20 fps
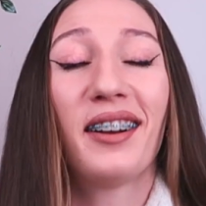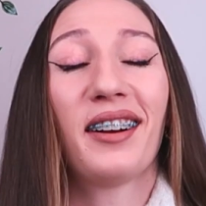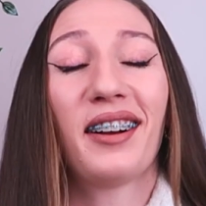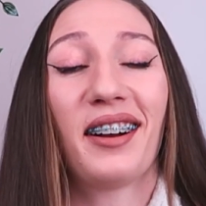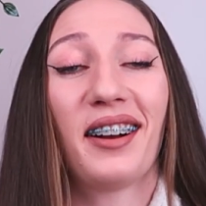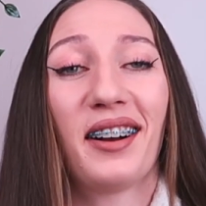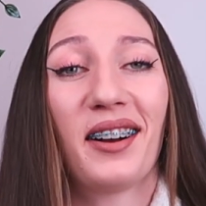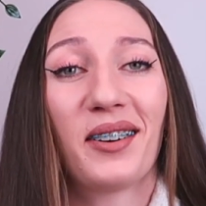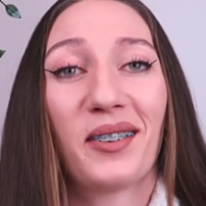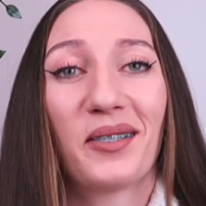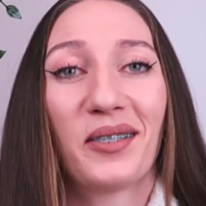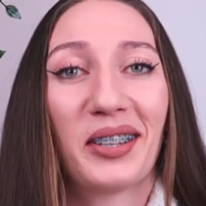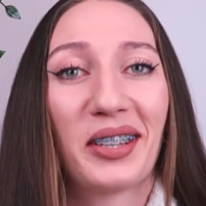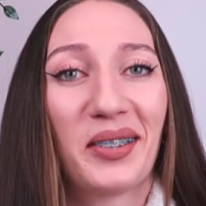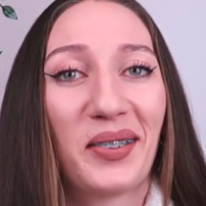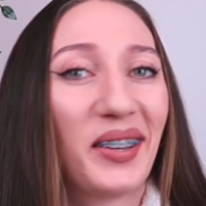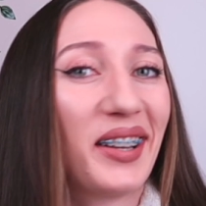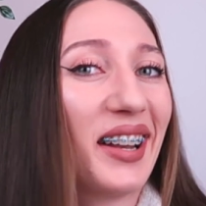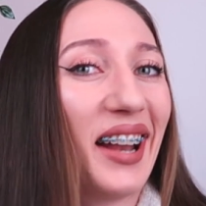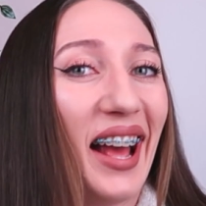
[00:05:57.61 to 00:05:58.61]
I hope
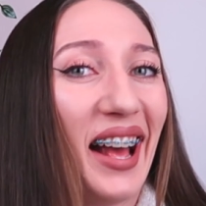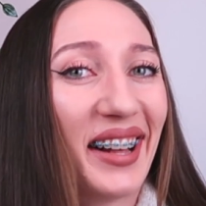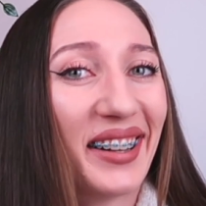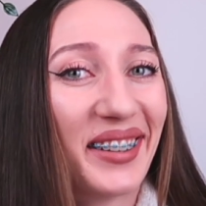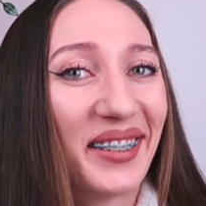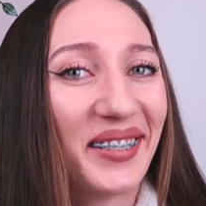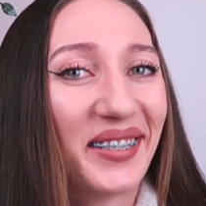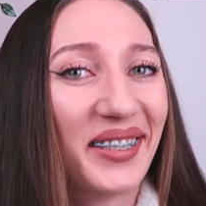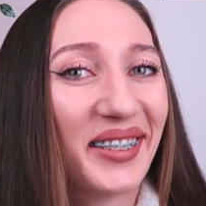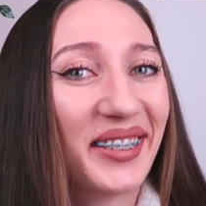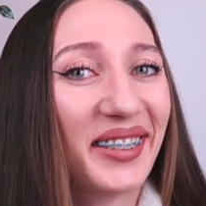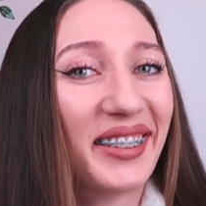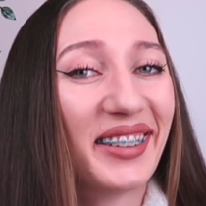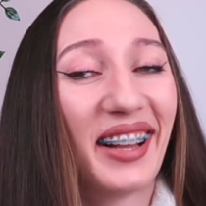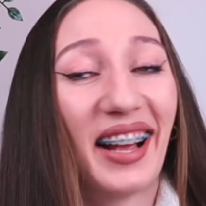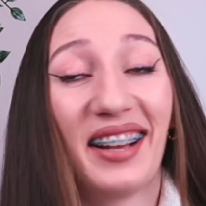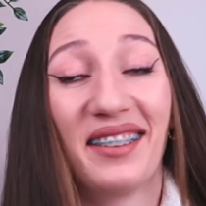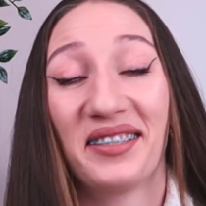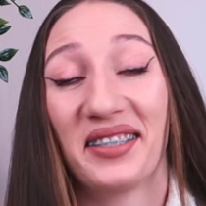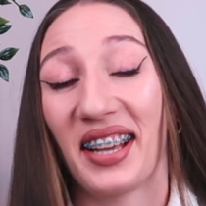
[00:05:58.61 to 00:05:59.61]
it's been helpful,
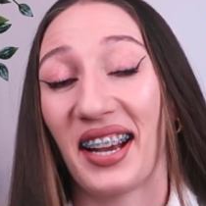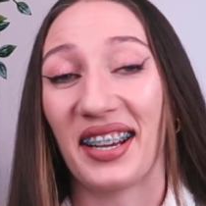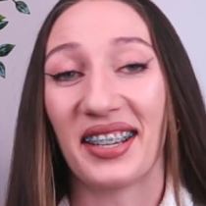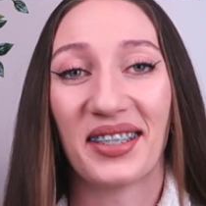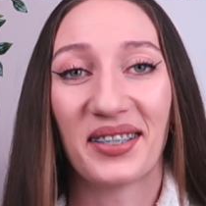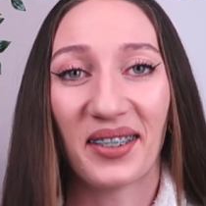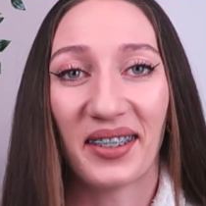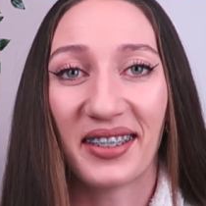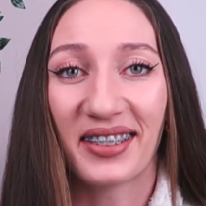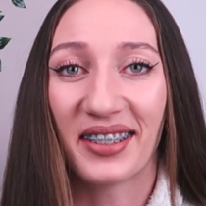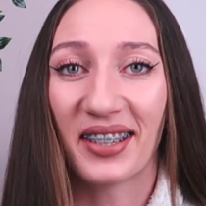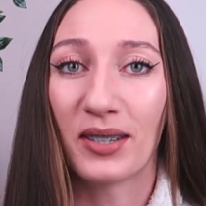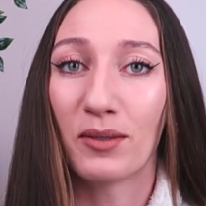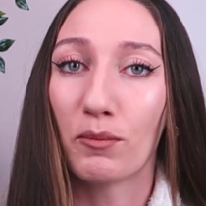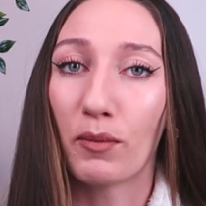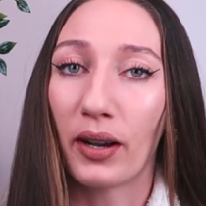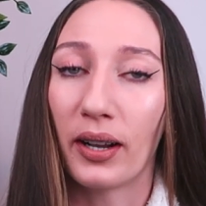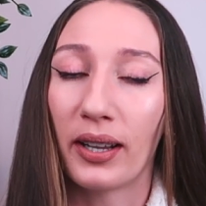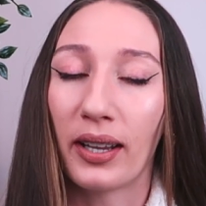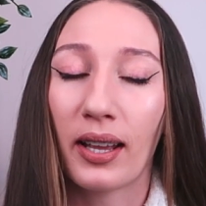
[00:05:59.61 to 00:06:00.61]
and that is what is in
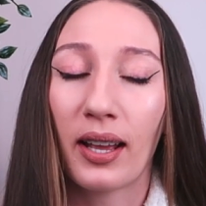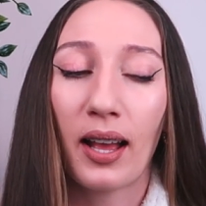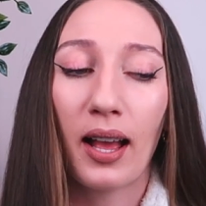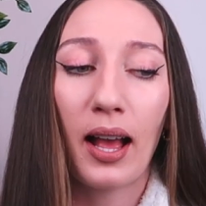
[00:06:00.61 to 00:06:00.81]
my